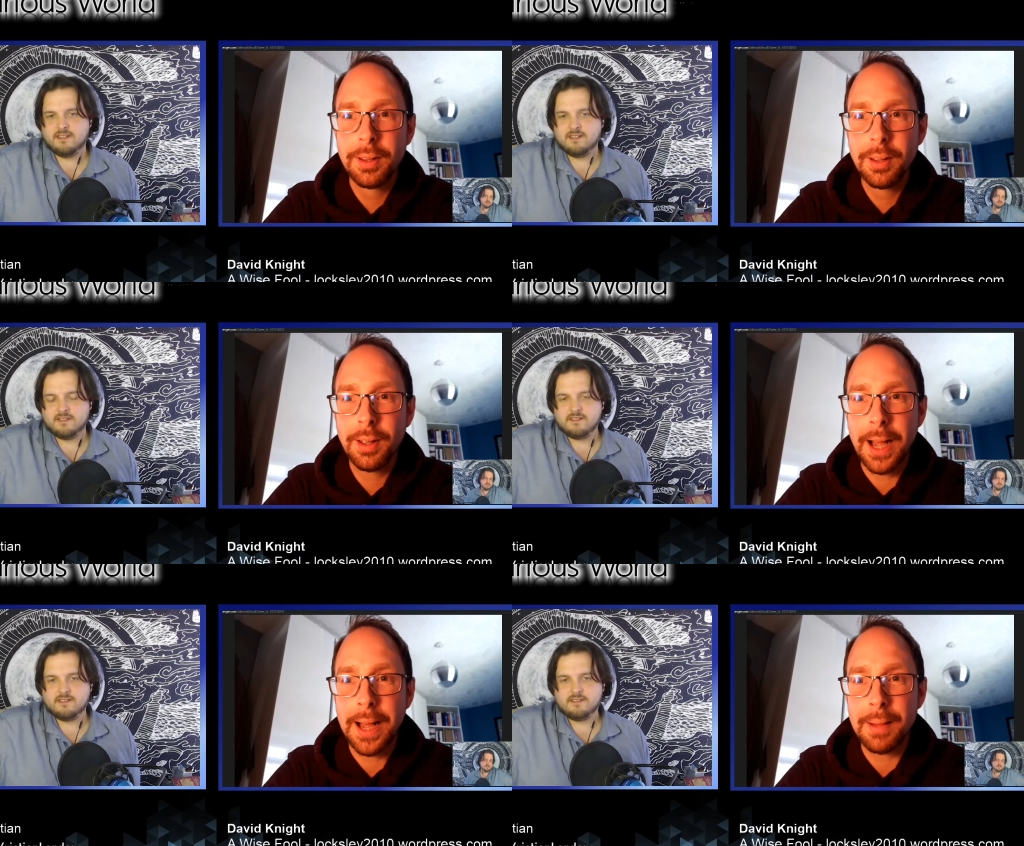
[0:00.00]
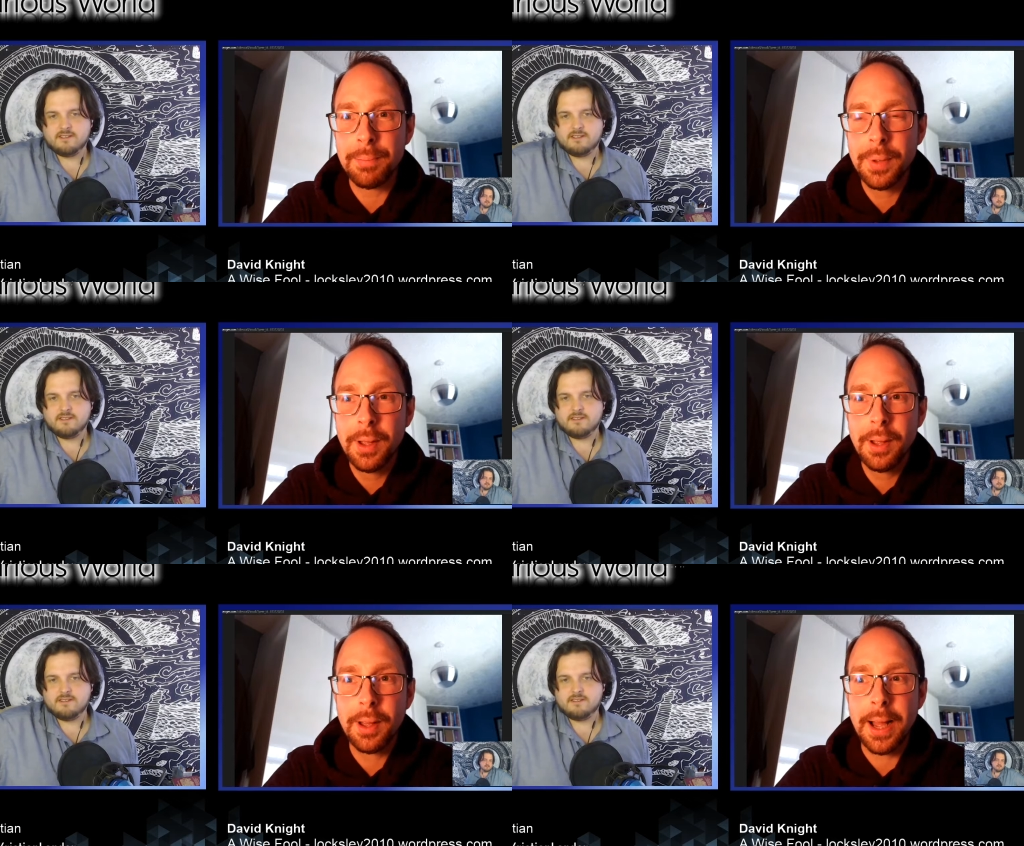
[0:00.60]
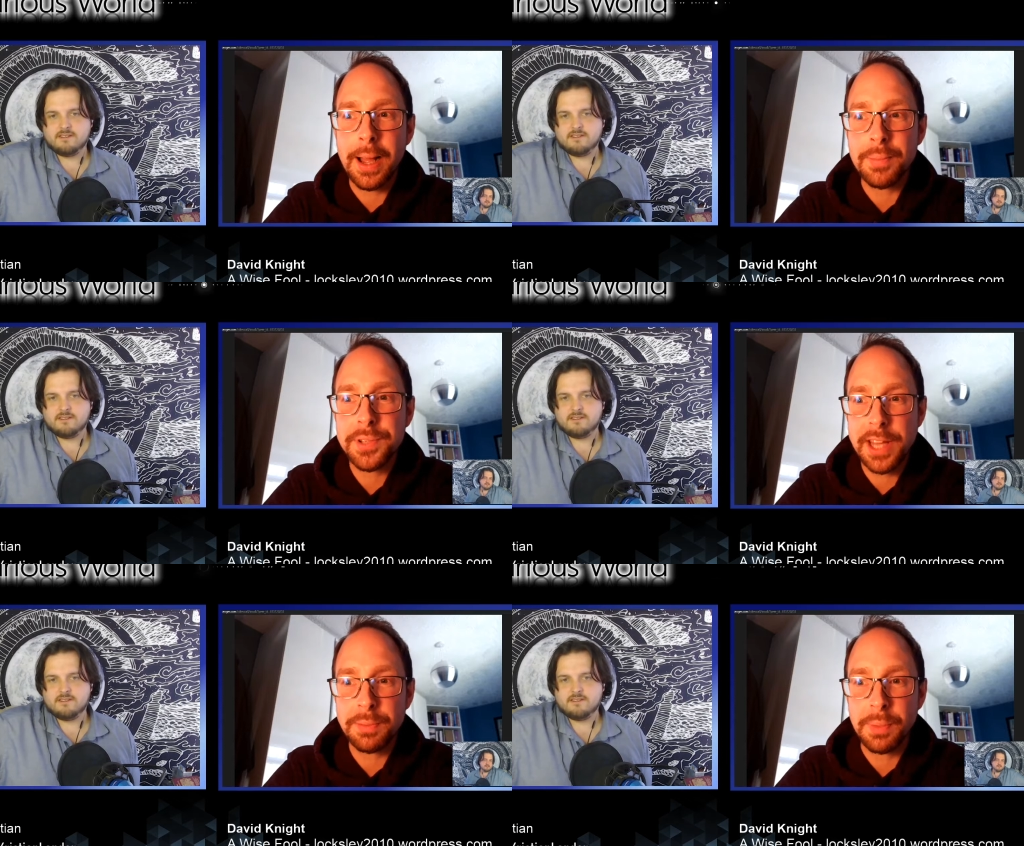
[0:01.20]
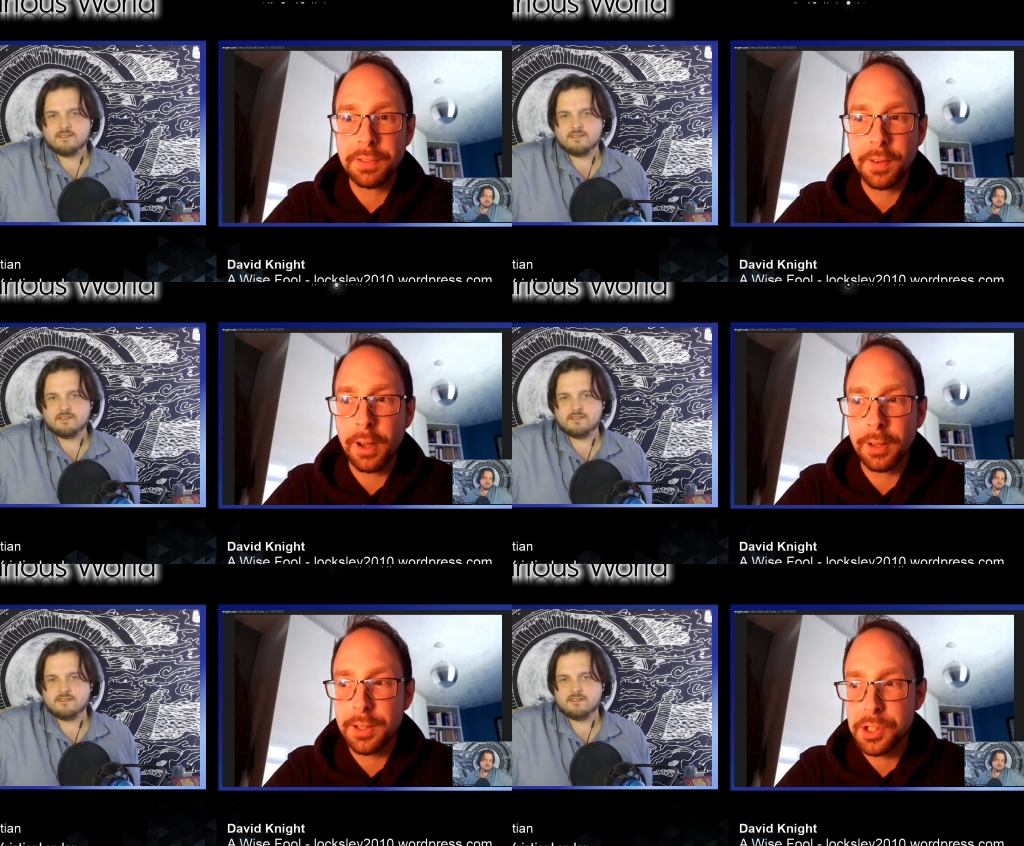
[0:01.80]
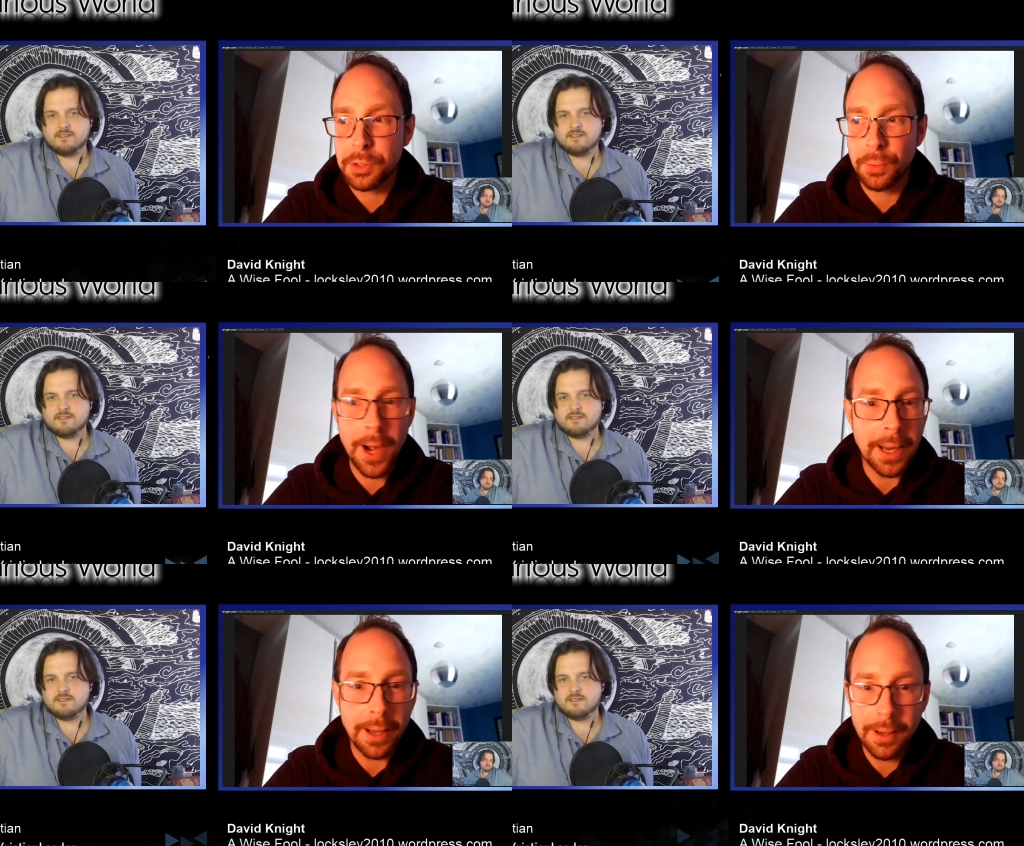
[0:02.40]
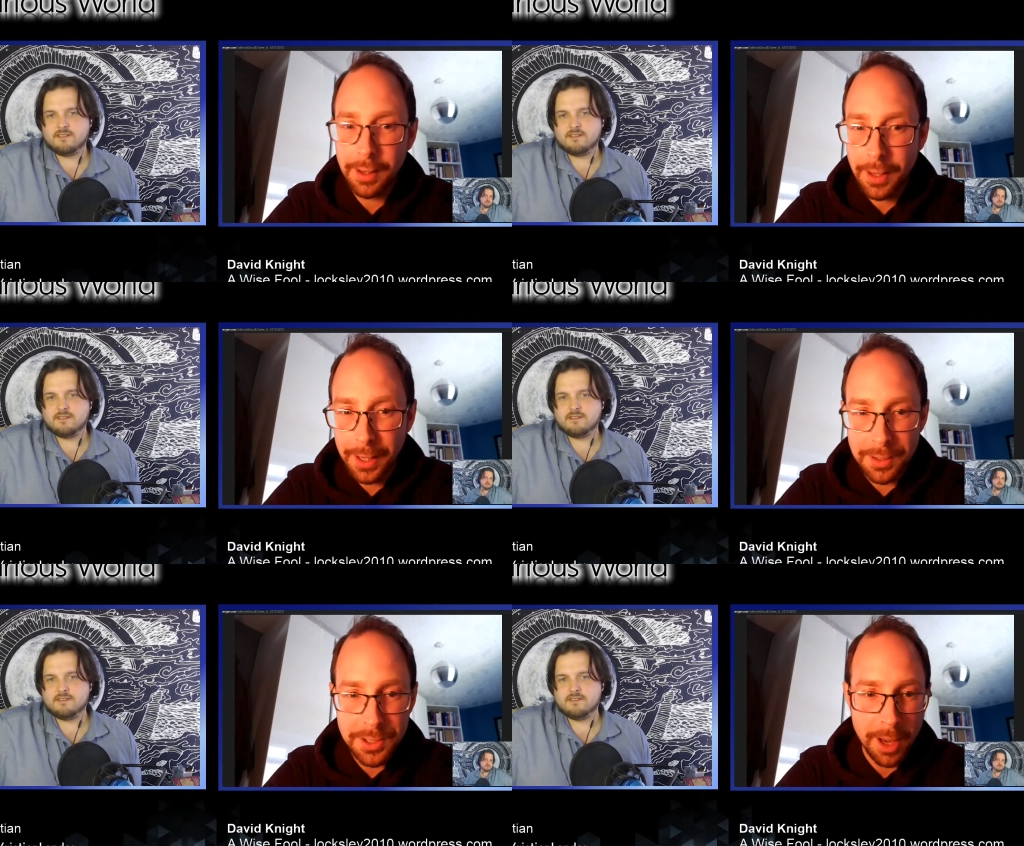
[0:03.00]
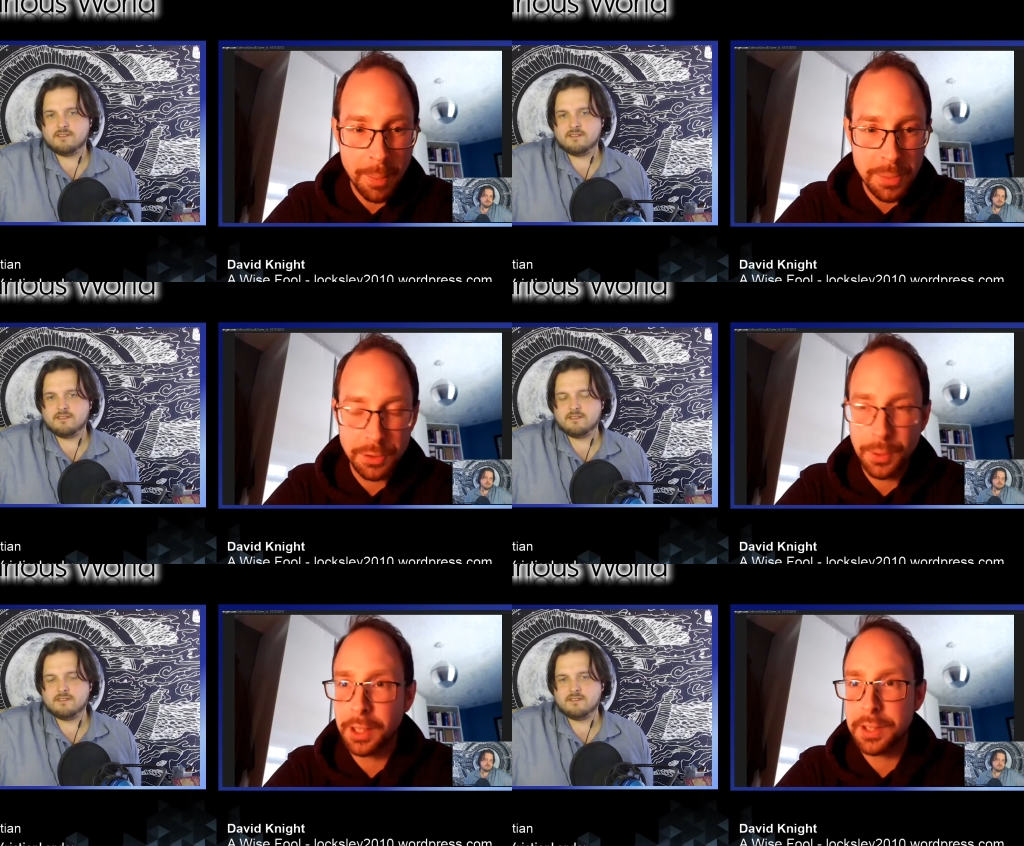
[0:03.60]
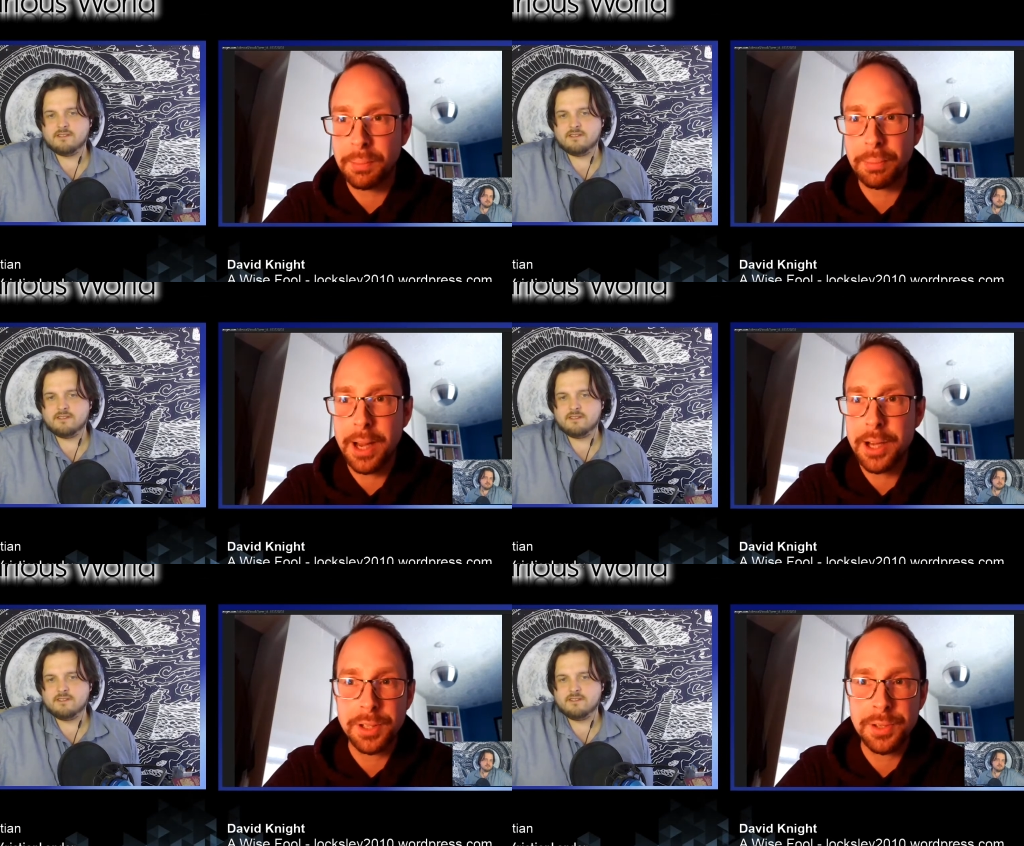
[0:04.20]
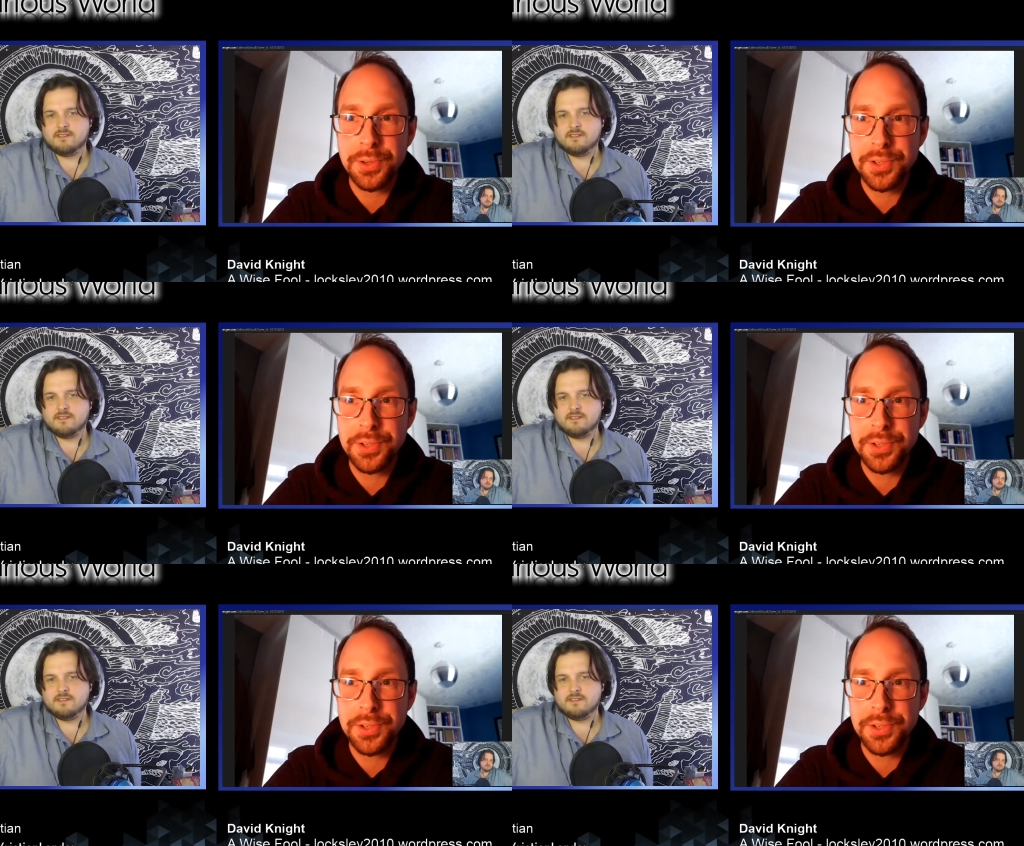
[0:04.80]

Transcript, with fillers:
Speaker 1: Um, um, Seth MacFarlane's great in terms of doing his impressions